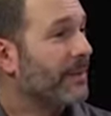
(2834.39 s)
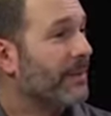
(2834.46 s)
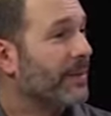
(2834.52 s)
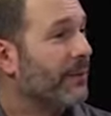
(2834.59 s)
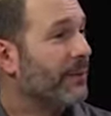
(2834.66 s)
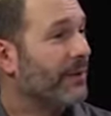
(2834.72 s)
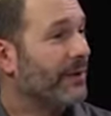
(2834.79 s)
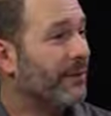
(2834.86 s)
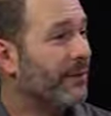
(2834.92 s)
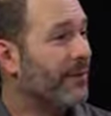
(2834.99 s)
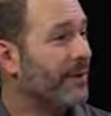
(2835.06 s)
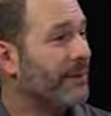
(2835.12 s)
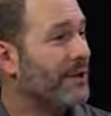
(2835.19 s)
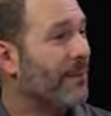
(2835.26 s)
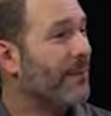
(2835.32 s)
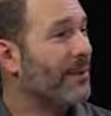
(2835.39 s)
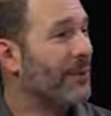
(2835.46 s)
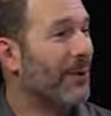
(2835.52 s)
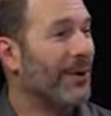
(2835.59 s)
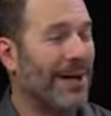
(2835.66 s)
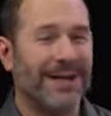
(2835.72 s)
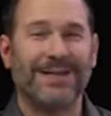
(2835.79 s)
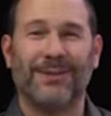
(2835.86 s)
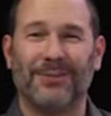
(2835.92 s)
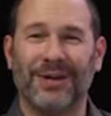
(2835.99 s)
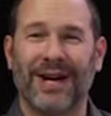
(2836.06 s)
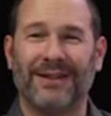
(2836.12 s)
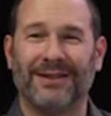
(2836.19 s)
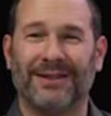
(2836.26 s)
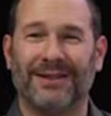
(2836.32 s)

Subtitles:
if we jump into our next objective.